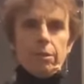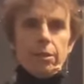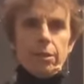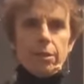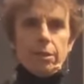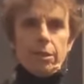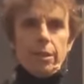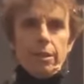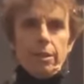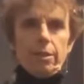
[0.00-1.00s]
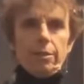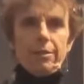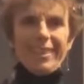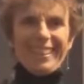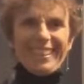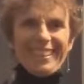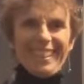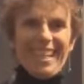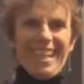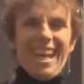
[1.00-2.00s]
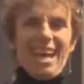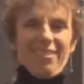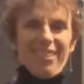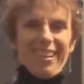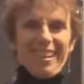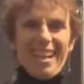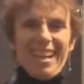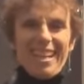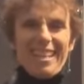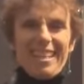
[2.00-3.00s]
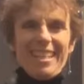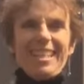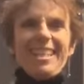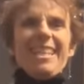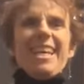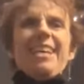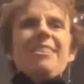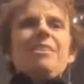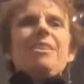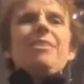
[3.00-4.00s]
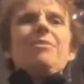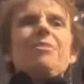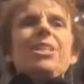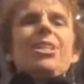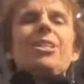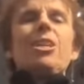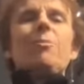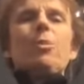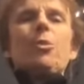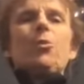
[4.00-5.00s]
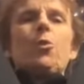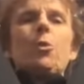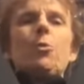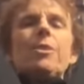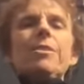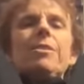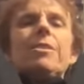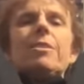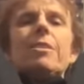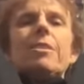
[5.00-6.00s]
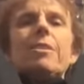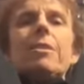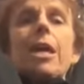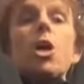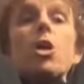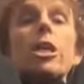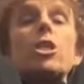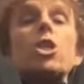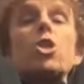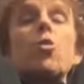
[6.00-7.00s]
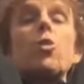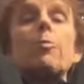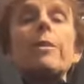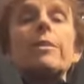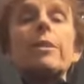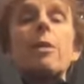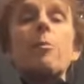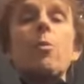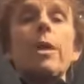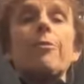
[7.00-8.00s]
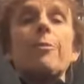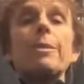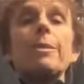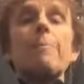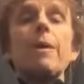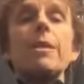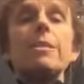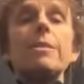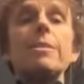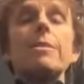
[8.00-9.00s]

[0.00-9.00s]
Good. And we're gonna inhale, reach the elbows forward. And shoulder blades come away from the spine,